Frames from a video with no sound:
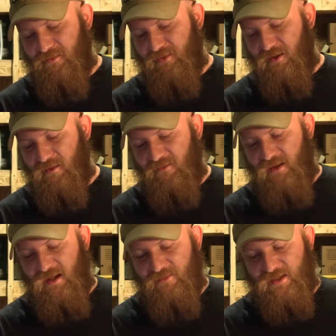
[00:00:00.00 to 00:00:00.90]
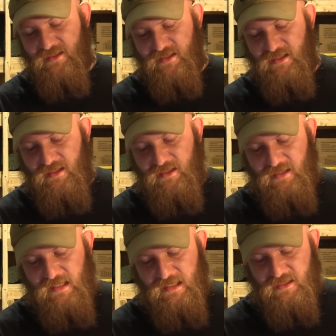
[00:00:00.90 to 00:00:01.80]
of all of the evidence
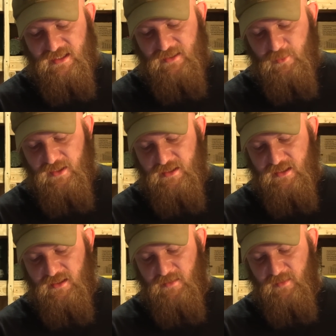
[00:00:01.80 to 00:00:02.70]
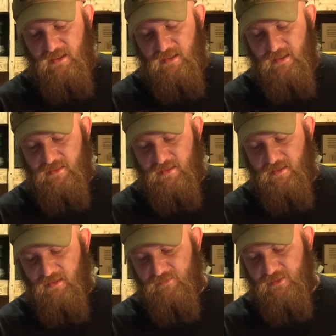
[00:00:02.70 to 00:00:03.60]
that the January 6th committee has
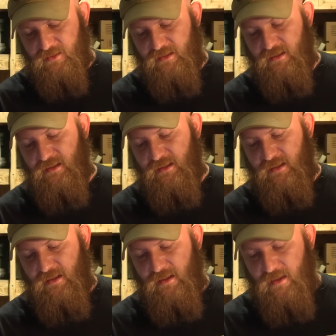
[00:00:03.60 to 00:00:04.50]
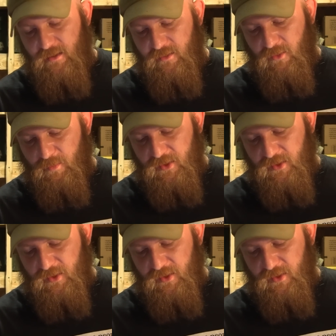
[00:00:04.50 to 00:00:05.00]
uncovered, you